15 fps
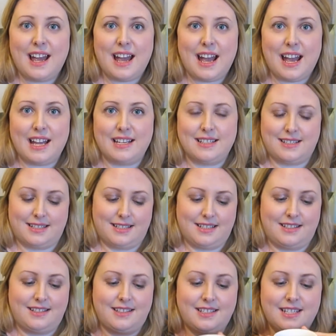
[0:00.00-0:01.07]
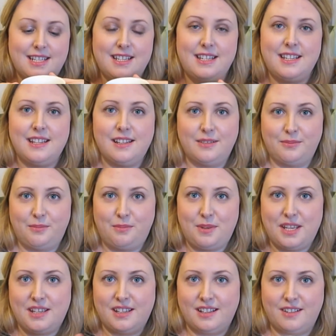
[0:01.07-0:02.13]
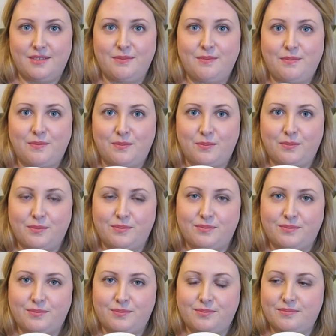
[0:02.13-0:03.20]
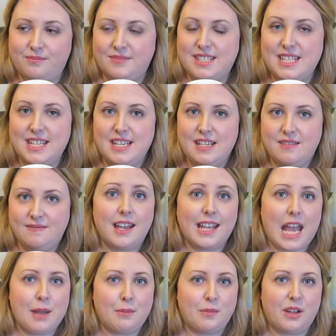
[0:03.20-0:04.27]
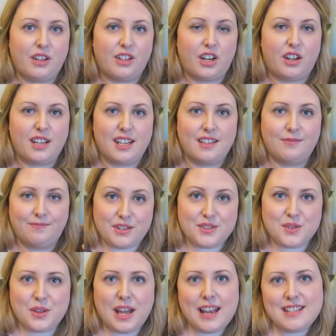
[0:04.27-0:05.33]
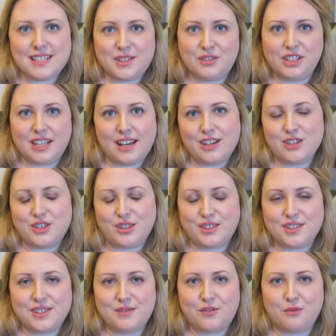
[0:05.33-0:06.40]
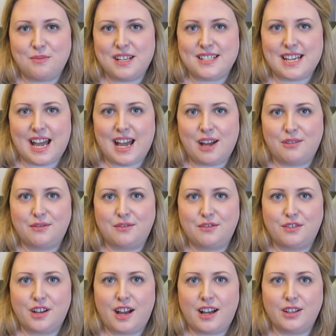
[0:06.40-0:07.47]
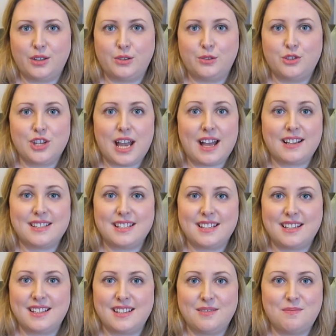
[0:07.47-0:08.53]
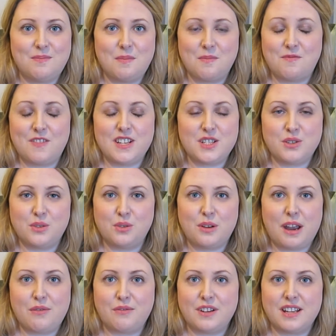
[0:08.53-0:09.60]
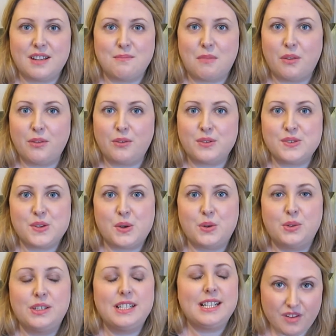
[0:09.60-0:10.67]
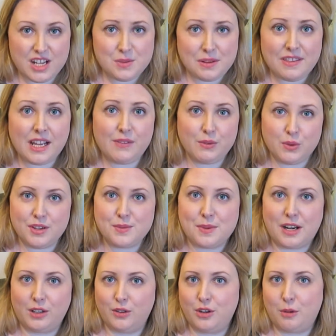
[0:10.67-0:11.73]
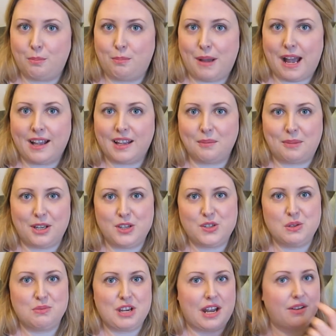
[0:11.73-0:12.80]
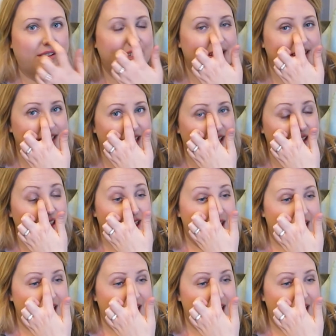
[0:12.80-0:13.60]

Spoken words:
and tea being tea, chamomile and honey. So the idea really is just for me to have a little chatty video every month or so. Because one thing I've noticed when I look back at my YouTube channel is that